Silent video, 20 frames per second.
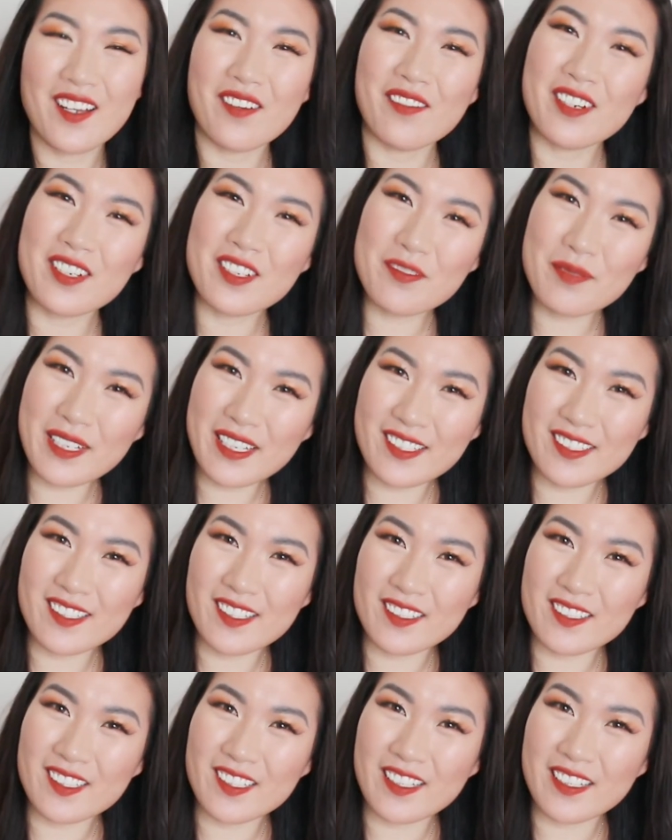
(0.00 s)
Why you make it
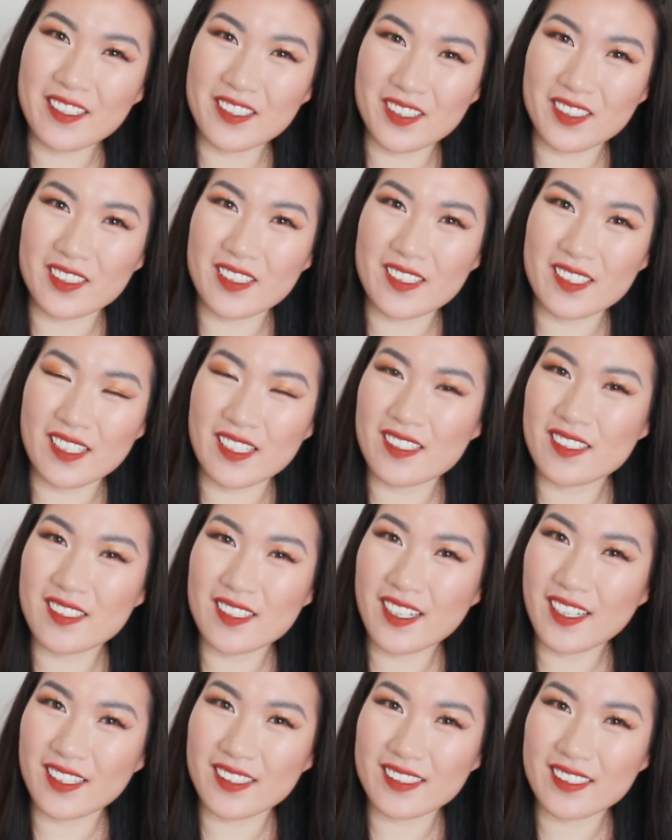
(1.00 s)
sound like a good thing? It's
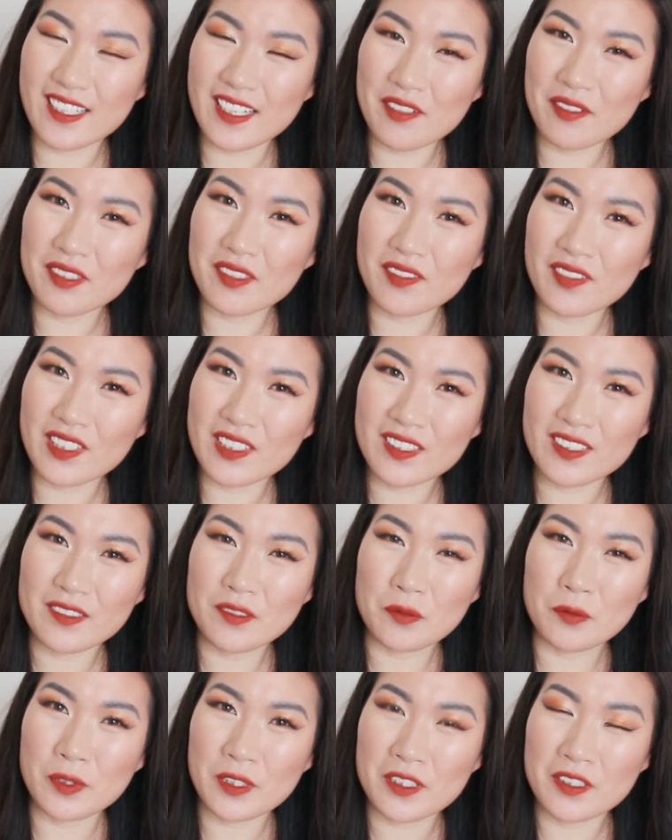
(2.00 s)
not. I would rather
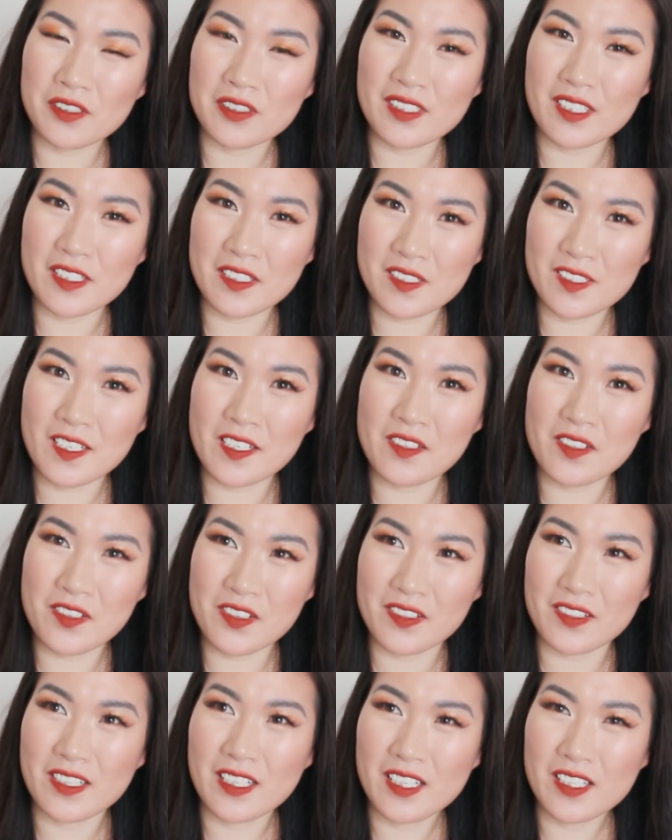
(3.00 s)
wear those
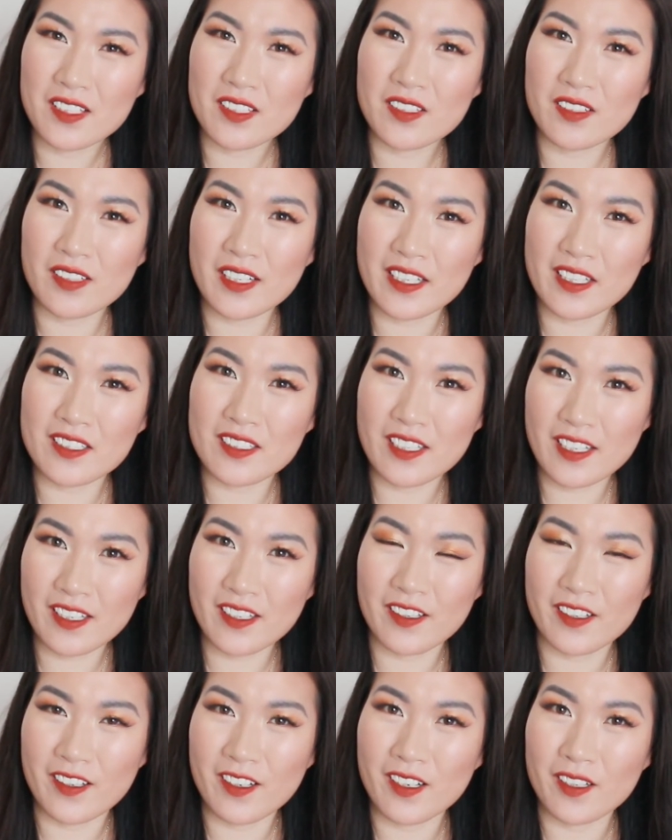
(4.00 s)
extensions so I can take
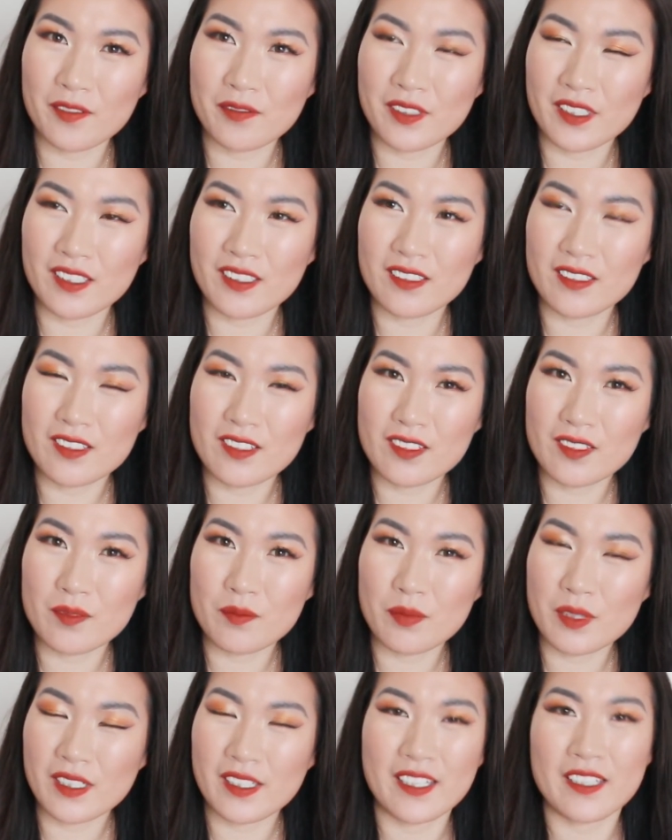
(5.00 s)
it off and just
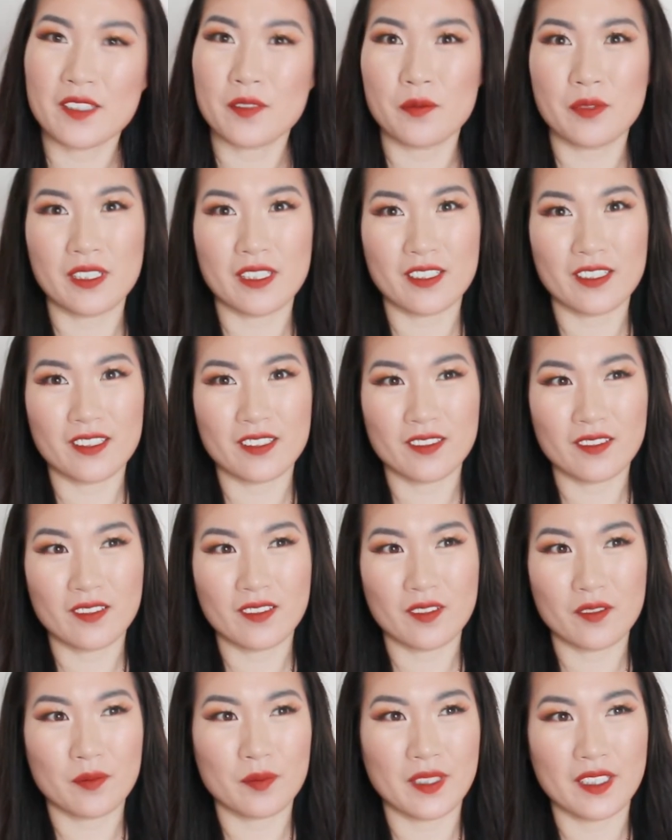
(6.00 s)
be lightweight
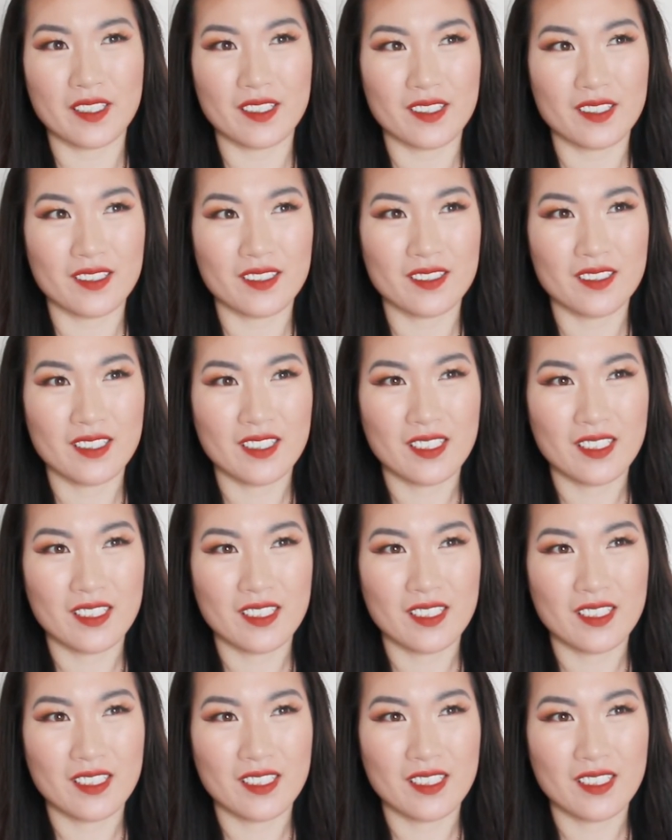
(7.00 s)
of my hair.